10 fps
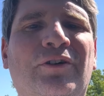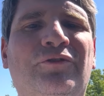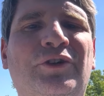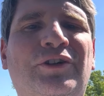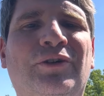
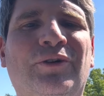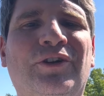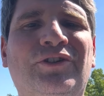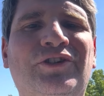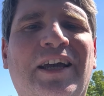of Return of
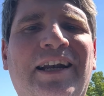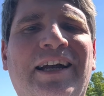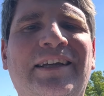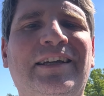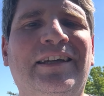the
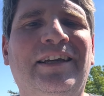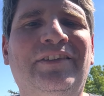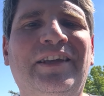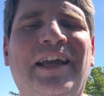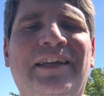Jedi in
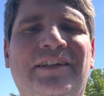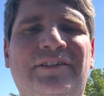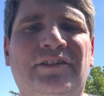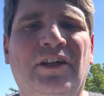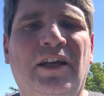the 80s.